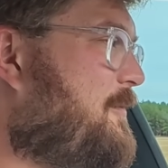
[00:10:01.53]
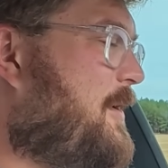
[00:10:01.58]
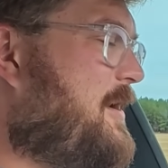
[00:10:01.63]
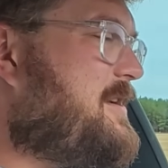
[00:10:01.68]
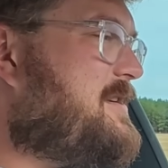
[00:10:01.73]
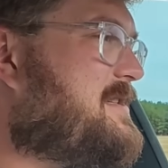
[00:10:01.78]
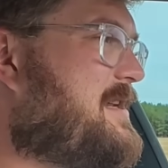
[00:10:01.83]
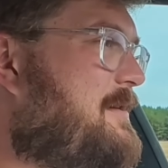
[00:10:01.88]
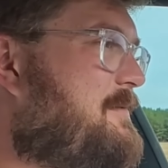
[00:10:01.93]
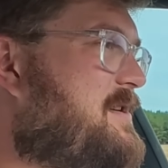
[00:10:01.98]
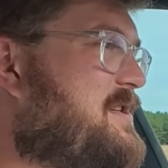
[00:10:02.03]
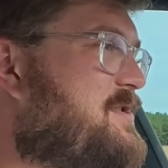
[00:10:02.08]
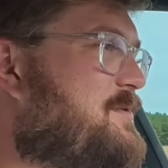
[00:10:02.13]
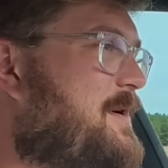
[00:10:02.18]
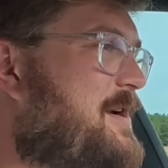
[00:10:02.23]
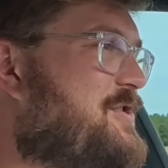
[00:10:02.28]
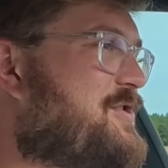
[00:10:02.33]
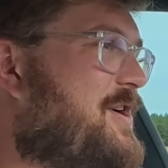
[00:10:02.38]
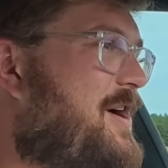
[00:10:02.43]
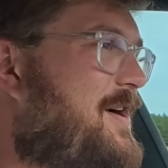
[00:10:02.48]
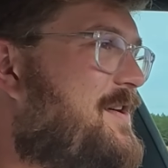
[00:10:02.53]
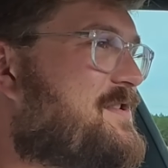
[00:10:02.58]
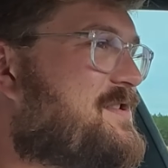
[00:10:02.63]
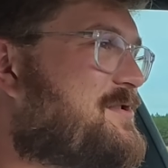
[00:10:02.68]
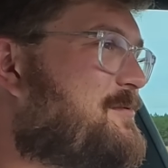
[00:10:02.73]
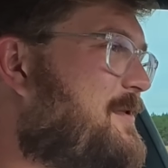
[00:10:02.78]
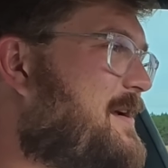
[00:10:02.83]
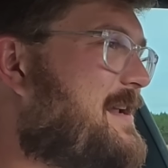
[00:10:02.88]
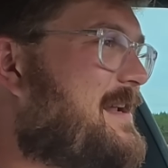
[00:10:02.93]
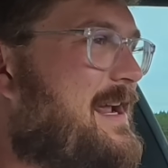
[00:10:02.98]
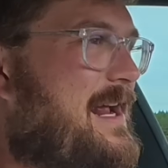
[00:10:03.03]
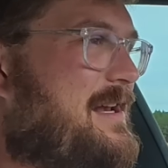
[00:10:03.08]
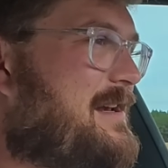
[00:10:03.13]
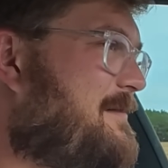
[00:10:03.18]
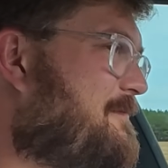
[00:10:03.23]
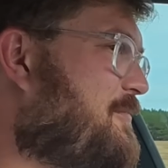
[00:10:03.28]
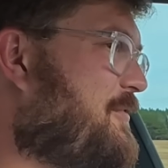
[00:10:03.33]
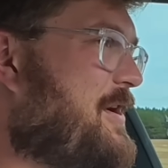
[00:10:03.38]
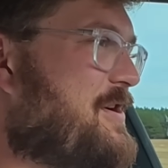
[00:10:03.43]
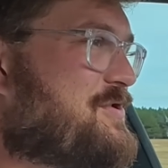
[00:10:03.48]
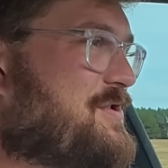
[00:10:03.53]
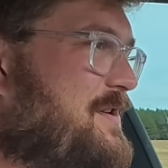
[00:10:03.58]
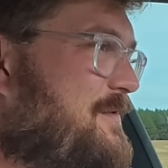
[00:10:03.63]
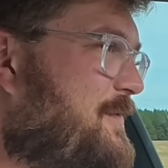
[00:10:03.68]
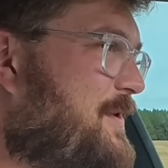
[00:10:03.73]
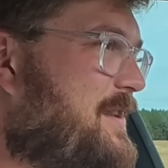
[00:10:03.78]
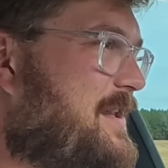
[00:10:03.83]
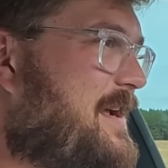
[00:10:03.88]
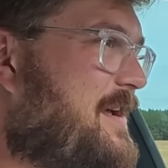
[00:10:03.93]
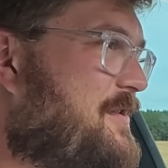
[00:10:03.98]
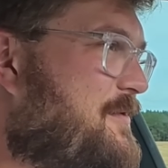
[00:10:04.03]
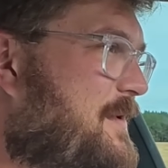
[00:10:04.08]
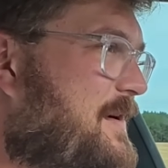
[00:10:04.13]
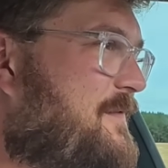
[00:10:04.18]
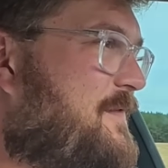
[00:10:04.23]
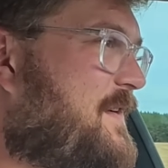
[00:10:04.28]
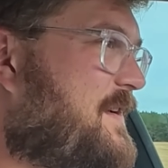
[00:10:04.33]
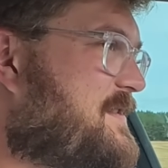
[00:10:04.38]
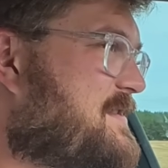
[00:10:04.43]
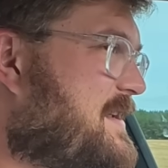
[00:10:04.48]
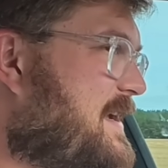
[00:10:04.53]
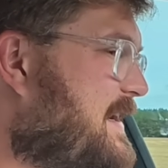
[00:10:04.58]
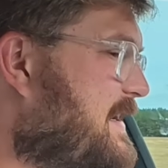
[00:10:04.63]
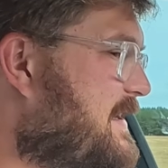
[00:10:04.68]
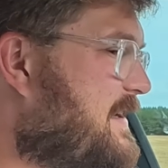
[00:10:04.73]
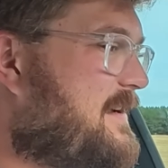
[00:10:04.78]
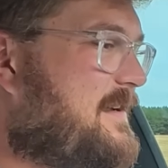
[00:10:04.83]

What do you say we switch cars so we can get an impression of what the other one feels like?